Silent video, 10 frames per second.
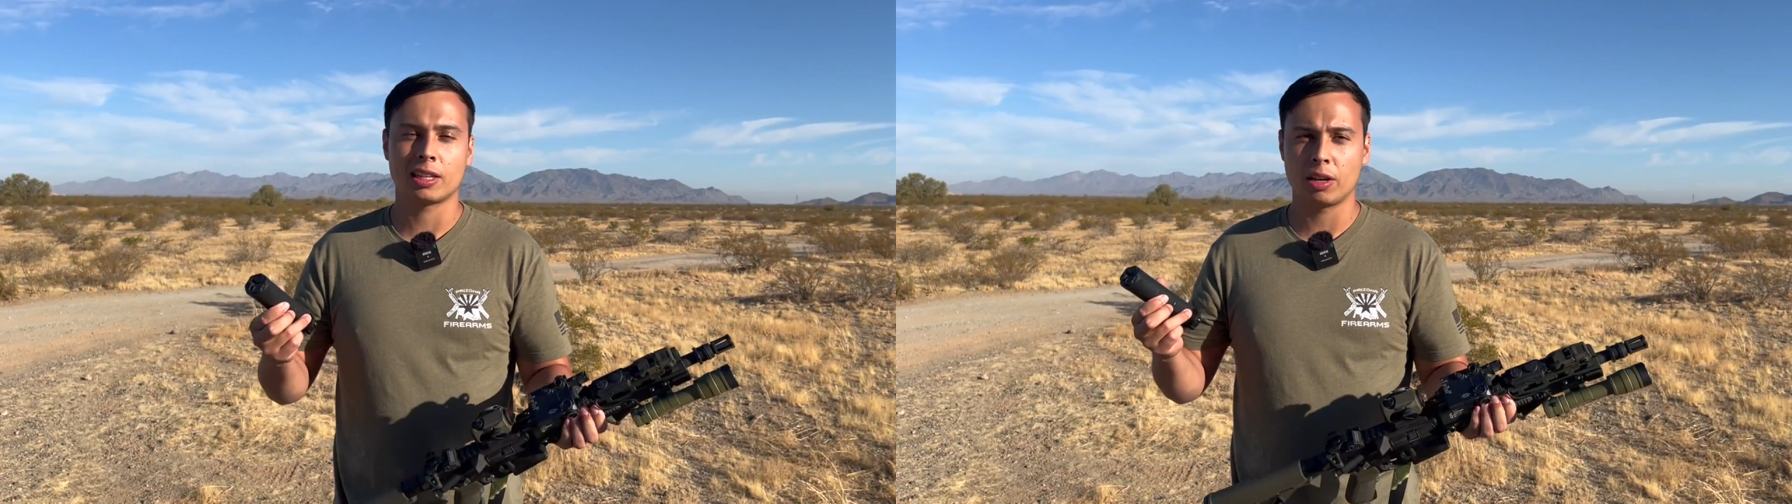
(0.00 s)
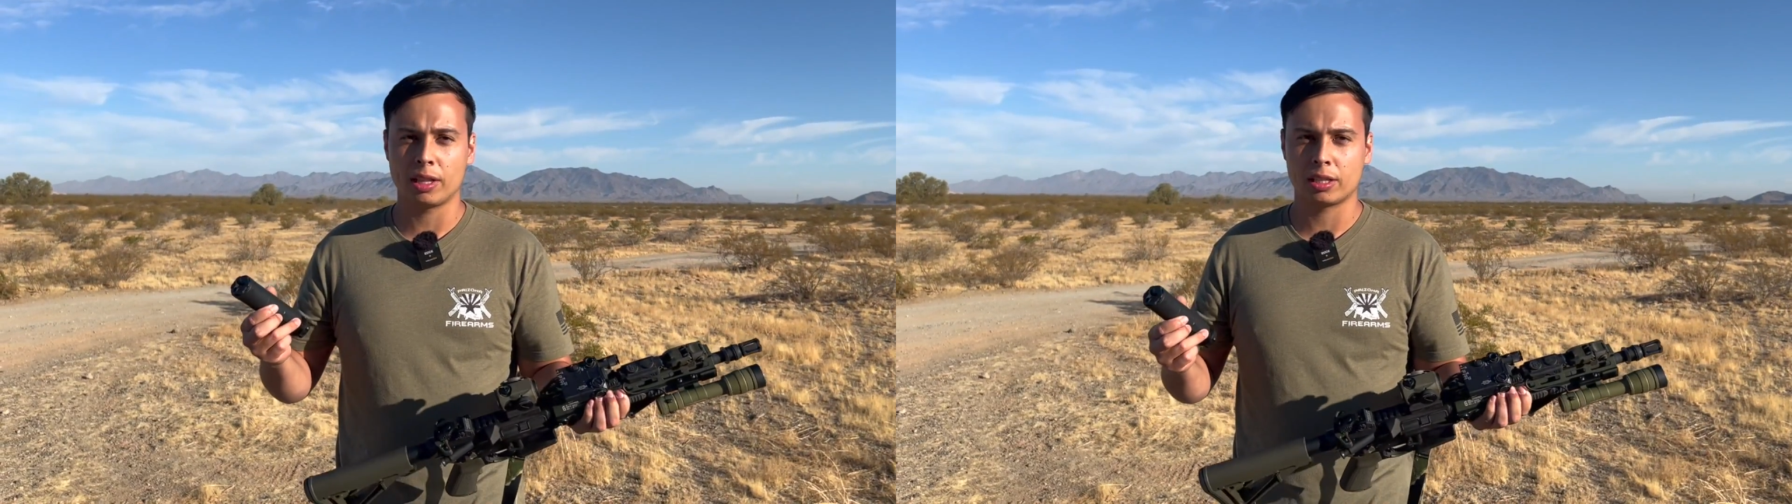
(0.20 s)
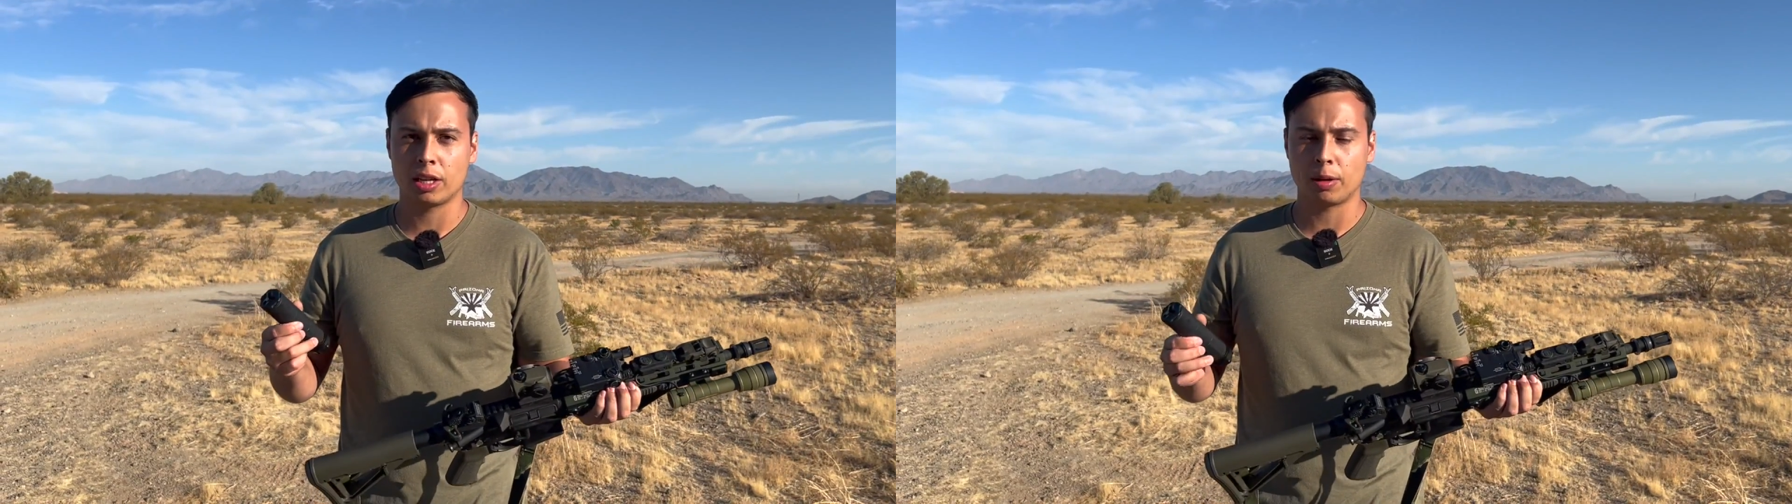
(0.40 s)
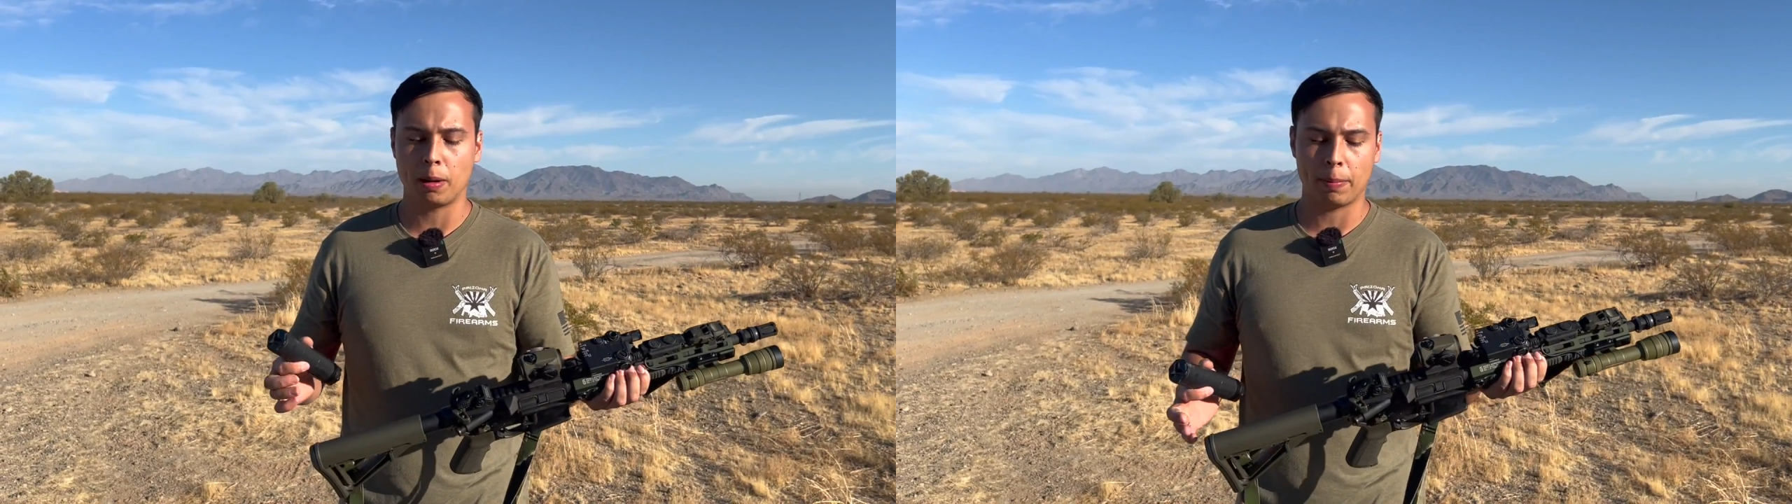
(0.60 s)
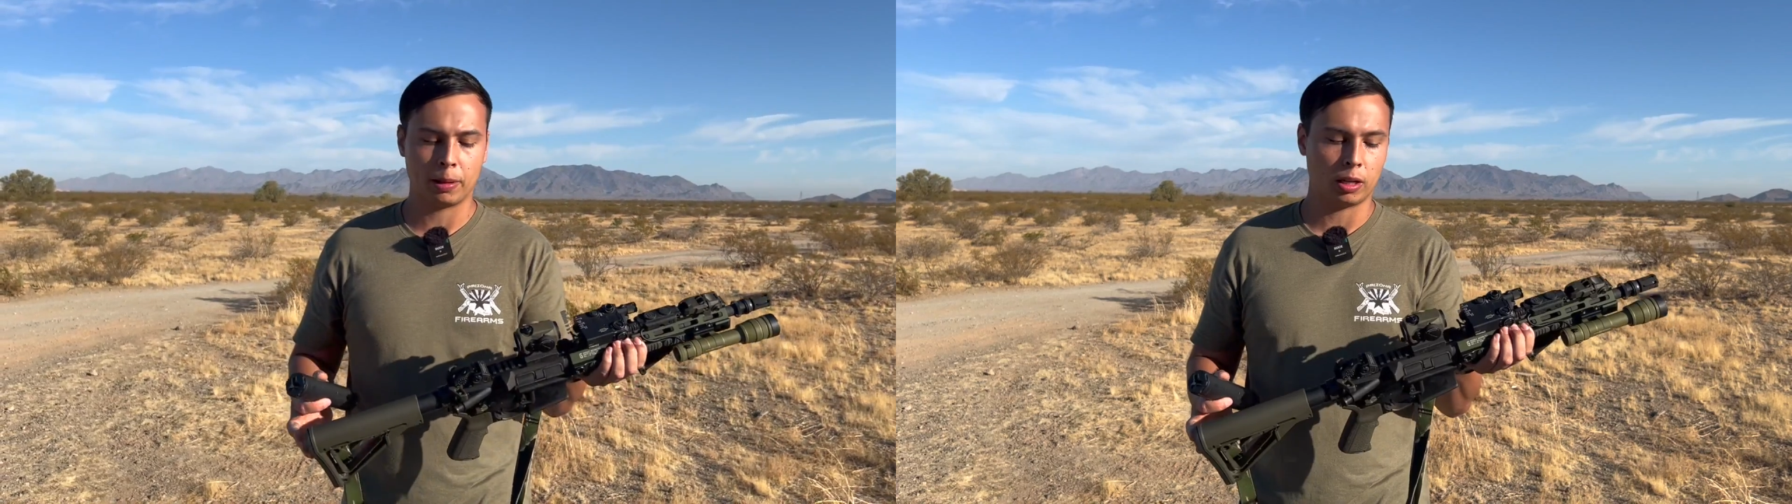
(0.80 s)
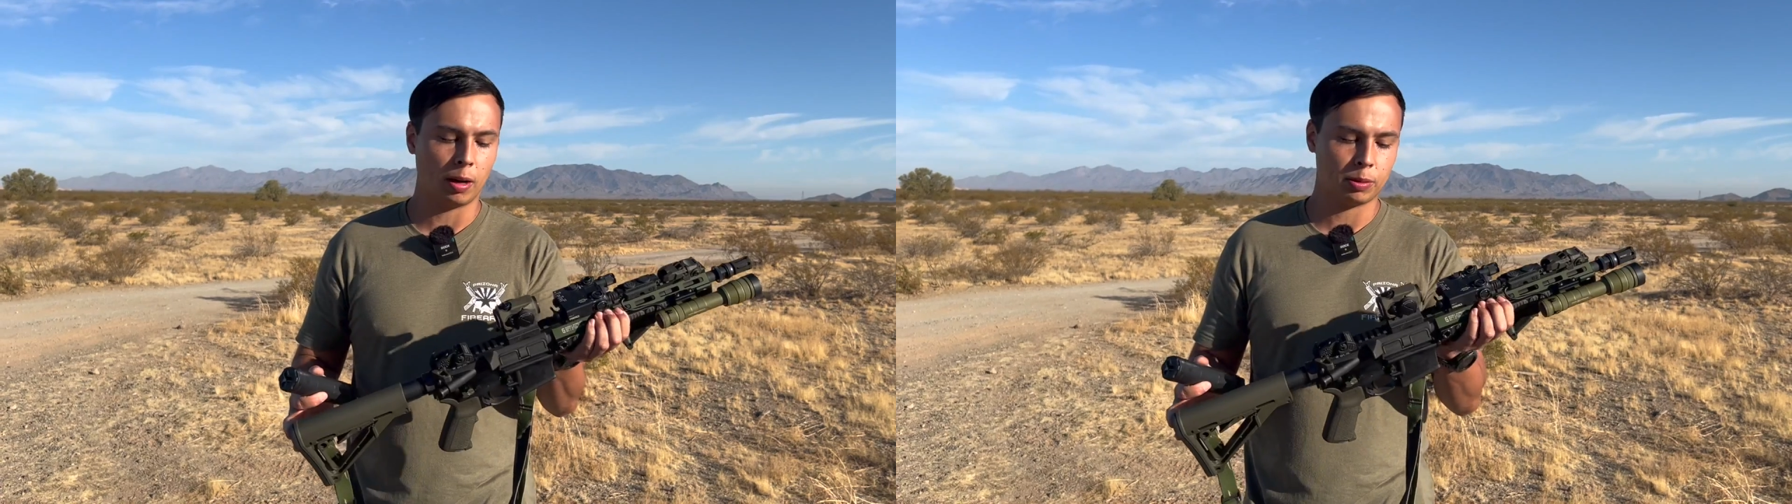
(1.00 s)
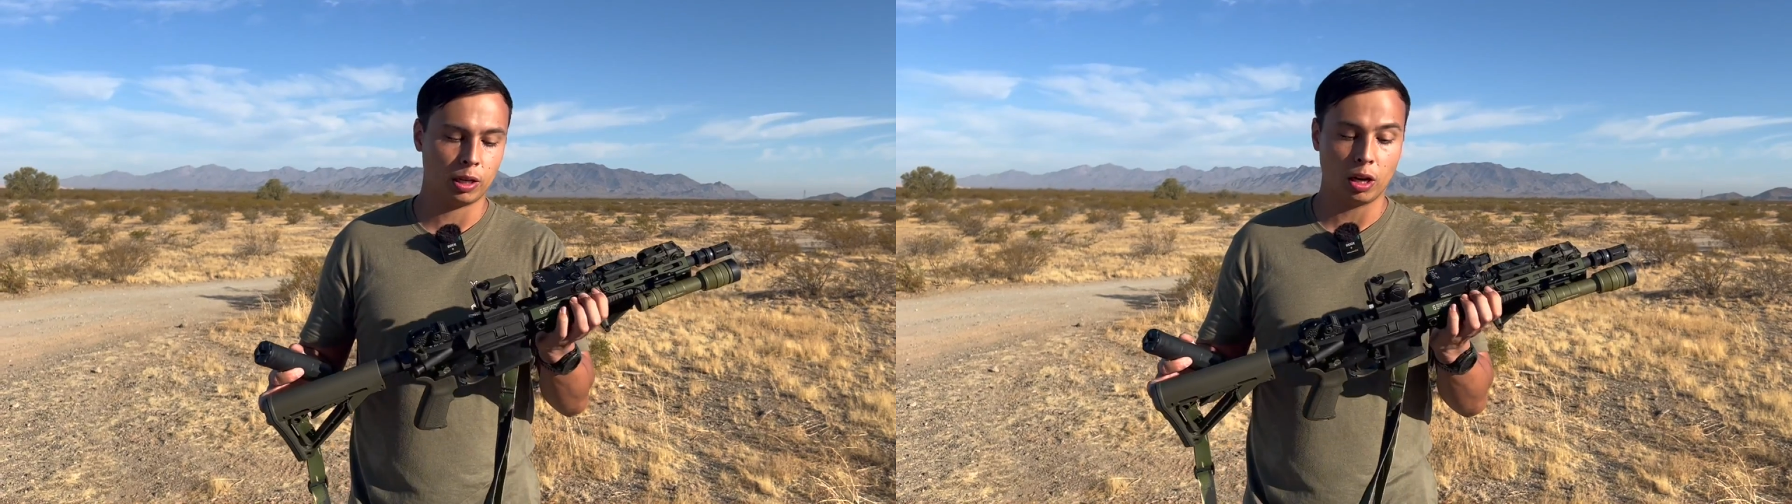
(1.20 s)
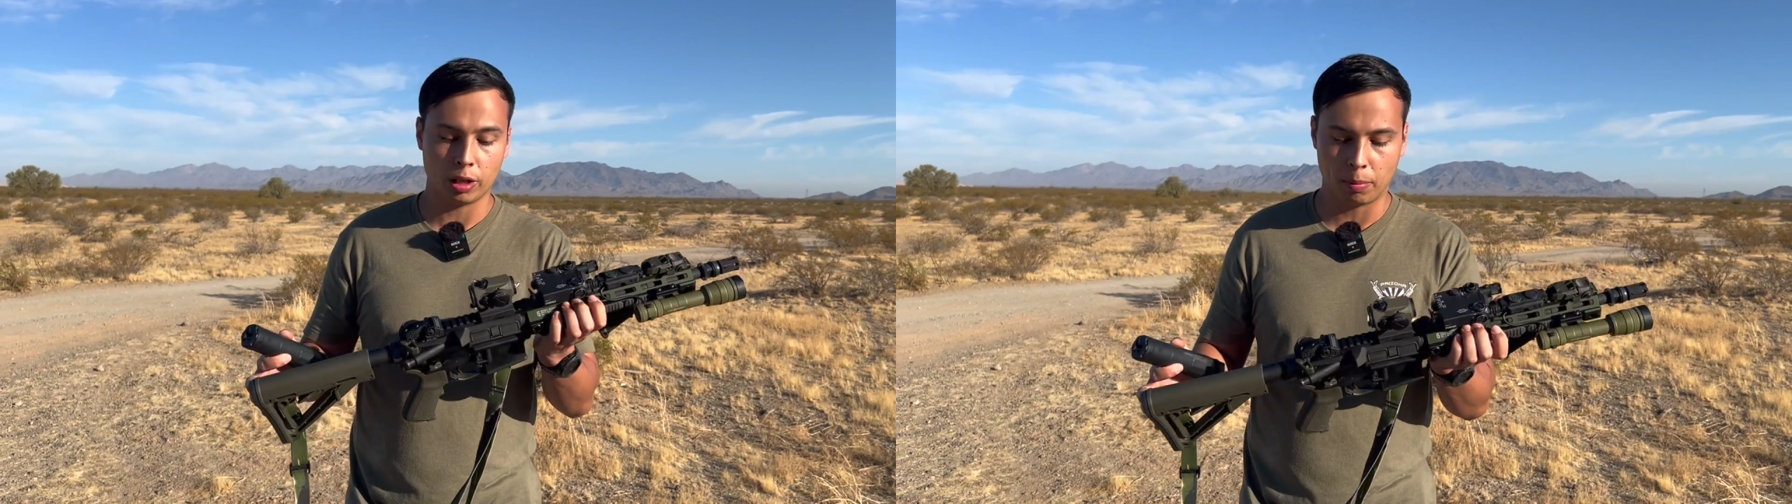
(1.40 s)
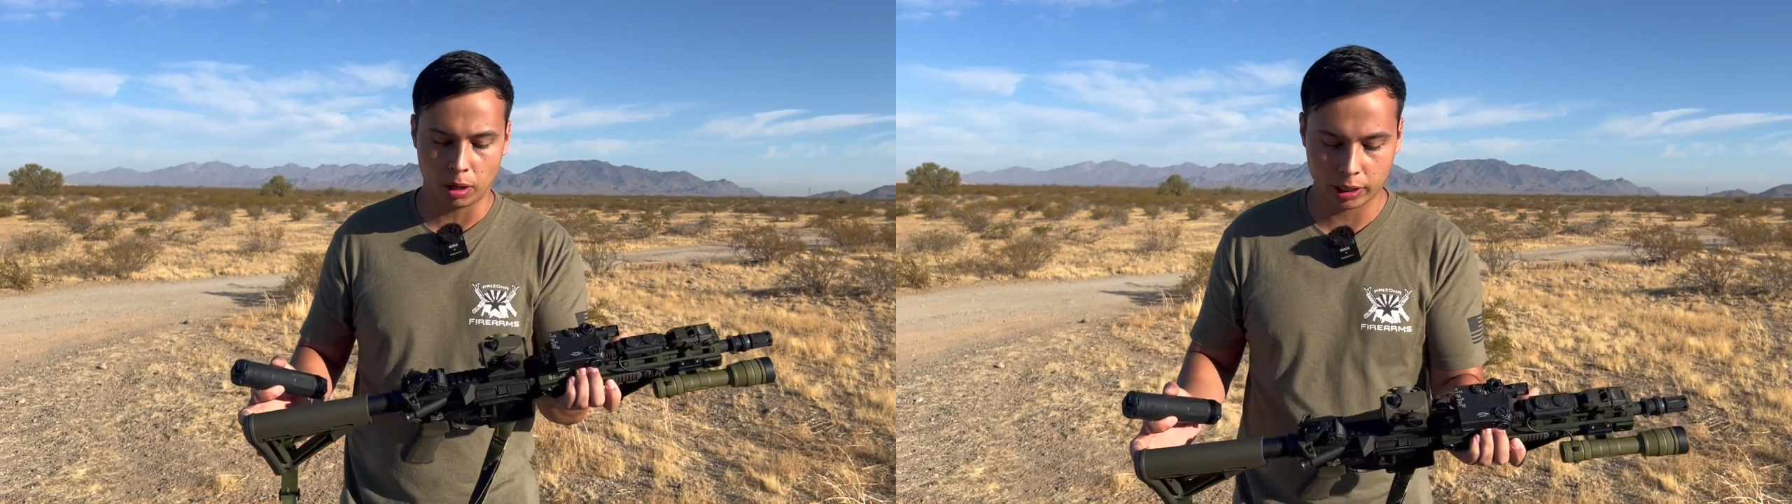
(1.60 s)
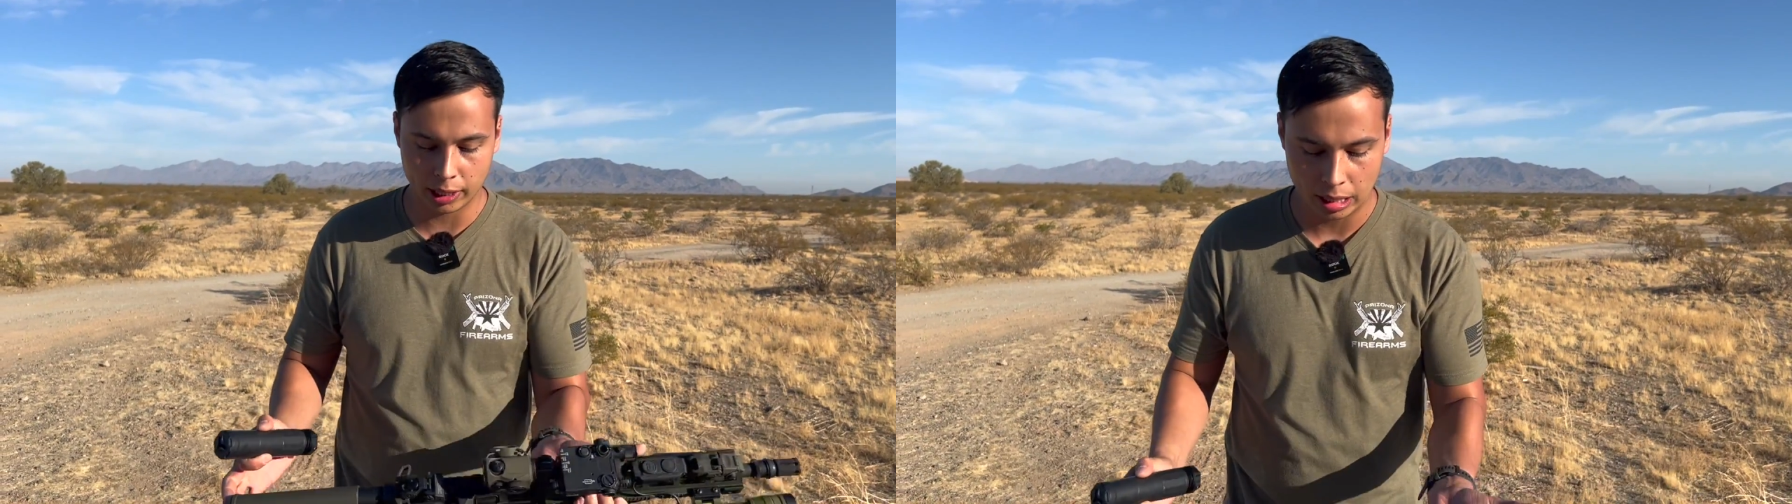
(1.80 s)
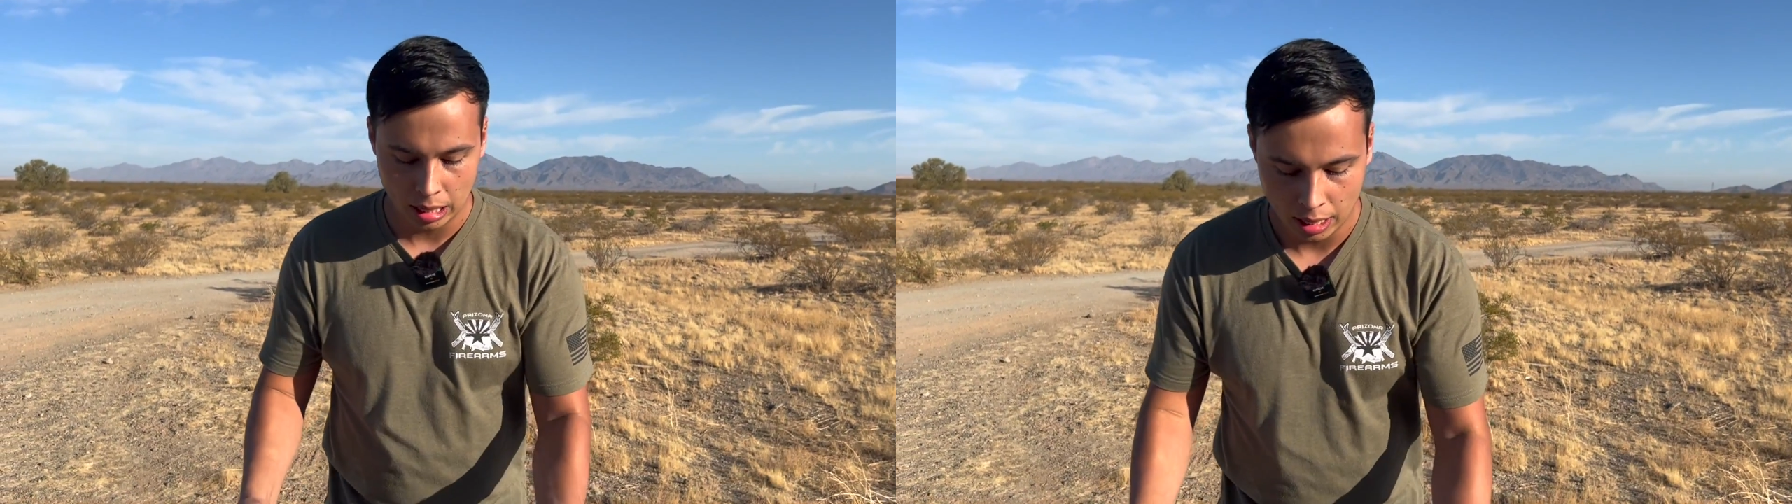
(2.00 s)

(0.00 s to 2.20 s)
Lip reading: know that's another popular option on the market.